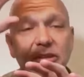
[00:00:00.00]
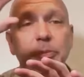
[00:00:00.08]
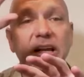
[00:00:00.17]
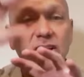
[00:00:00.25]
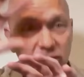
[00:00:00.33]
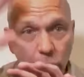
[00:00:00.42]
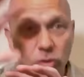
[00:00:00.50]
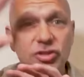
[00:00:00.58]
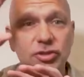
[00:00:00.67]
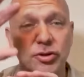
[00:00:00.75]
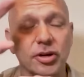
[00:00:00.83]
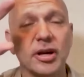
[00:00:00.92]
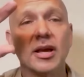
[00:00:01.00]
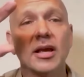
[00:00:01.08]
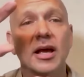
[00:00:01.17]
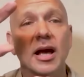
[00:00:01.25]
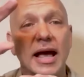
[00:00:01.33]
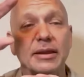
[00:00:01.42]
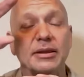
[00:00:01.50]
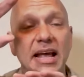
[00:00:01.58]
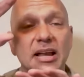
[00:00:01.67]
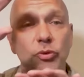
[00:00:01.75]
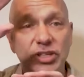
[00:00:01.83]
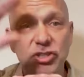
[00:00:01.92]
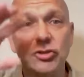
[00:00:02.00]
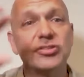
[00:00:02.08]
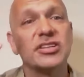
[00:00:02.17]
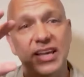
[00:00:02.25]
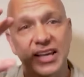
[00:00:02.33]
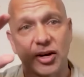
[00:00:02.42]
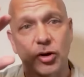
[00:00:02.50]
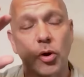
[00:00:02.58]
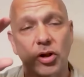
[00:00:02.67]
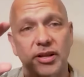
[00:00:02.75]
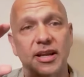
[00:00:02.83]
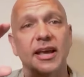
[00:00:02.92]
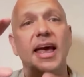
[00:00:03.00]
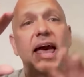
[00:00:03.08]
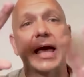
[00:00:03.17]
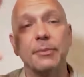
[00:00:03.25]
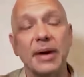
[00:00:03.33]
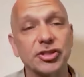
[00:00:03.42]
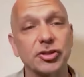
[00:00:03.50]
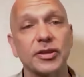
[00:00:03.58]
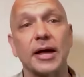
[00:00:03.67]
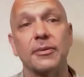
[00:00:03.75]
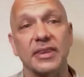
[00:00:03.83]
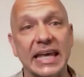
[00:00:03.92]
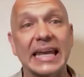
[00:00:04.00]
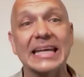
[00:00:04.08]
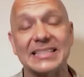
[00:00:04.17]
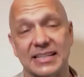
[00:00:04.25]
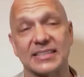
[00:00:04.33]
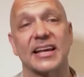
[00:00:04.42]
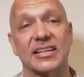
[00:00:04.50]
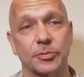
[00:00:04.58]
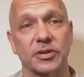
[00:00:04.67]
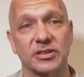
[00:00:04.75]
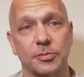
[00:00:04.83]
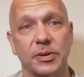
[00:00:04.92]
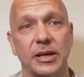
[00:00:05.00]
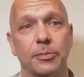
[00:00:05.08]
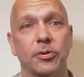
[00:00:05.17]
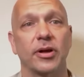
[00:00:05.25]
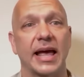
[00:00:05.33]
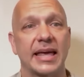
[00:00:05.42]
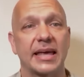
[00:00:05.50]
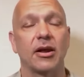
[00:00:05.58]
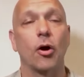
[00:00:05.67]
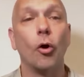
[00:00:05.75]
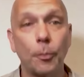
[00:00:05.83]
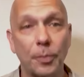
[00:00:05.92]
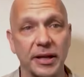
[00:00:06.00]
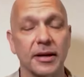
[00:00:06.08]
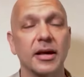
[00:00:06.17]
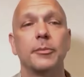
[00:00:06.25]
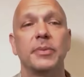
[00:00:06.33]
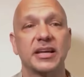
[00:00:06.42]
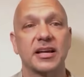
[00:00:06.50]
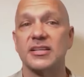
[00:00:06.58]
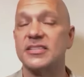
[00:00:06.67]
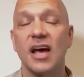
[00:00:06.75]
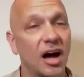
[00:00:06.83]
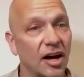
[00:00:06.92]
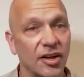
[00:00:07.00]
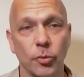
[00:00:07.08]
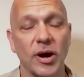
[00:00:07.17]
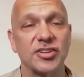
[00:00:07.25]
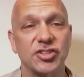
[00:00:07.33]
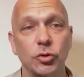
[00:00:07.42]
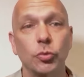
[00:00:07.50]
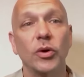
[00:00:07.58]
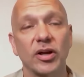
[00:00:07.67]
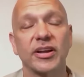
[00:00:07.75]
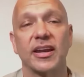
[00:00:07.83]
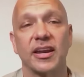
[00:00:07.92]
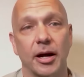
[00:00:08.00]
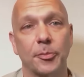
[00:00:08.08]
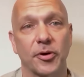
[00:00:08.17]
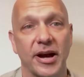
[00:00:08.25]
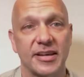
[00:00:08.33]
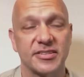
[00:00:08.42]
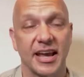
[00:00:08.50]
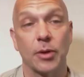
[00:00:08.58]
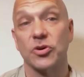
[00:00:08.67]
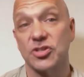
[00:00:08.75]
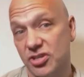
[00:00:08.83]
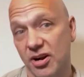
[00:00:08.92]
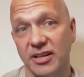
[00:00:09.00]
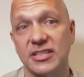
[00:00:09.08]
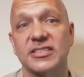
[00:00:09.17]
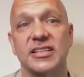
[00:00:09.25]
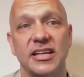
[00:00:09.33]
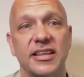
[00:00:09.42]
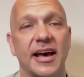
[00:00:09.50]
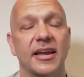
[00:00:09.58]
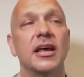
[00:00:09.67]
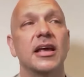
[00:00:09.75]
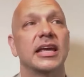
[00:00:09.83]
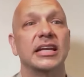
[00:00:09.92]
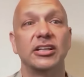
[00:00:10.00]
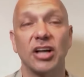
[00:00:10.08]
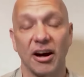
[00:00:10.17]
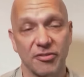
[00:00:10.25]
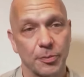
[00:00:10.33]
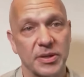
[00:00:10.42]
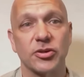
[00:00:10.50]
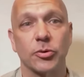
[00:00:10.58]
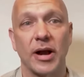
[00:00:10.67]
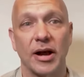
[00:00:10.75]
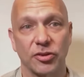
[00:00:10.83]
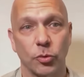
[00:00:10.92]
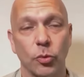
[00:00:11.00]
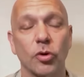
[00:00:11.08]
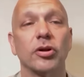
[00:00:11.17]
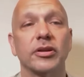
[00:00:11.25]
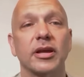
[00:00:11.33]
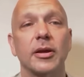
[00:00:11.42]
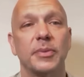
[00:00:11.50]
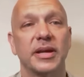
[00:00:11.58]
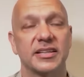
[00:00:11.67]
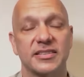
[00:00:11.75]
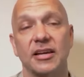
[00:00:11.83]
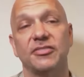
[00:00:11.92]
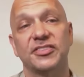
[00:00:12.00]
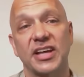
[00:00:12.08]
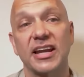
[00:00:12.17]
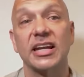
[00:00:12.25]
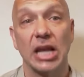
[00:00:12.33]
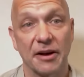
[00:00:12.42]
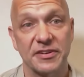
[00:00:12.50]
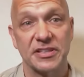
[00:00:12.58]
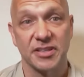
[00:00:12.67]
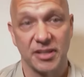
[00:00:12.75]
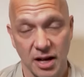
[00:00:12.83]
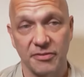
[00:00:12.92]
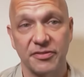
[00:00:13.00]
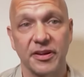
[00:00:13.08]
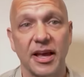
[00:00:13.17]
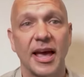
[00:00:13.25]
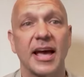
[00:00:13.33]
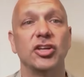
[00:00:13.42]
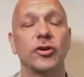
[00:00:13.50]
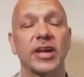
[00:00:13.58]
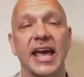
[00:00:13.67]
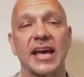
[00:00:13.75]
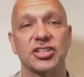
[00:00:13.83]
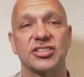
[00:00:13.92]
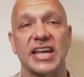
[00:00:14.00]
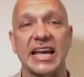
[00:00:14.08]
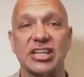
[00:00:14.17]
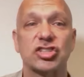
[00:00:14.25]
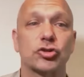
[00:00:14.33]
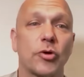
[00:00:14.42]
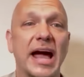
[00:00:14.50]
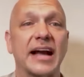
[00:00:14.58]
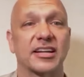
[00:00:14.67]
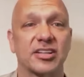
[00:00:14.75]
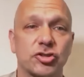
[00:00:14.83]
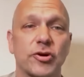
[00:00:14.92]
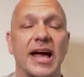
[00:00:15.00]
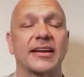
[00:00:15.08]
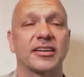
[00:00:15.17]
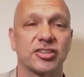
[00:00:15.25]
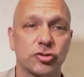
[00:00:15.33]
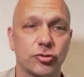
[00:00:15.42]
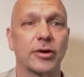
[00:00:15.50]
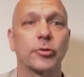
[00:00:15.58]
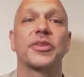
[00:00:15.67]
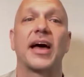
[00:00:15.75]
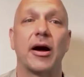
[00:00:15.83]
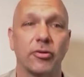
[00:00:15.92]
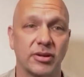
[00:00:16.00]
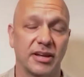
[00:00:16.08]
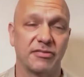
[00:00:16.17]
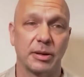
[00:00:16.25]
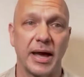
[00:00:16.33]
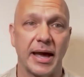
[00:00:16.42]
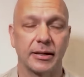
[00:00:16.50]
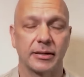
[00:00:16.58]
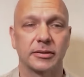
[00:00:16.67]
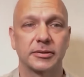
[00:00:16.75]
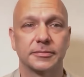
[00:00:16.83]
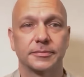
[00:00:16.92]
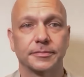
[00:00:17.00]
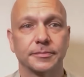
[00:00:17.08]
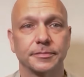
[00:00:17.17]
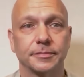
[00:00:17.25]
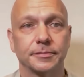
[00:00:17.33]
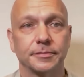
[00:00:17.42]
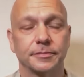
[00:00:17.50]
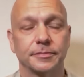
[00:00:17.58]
to be closer and and reduce the inequality and make sure that it is accessible to people and open because otherwise you will get an uprising and we're starting to see that in governments around the world because they've said enough is enough and you can't just extract extract extract without giving back and there's a